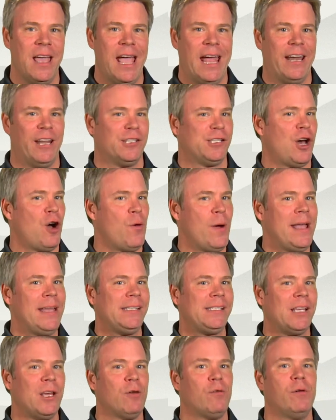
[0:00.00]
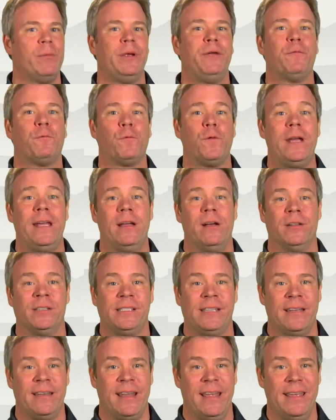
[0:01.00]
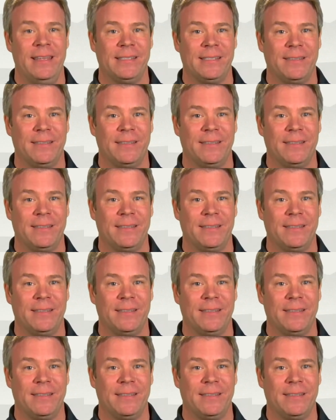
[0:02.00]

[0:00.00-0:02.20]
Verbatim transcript: and as always, will be free on Sundays.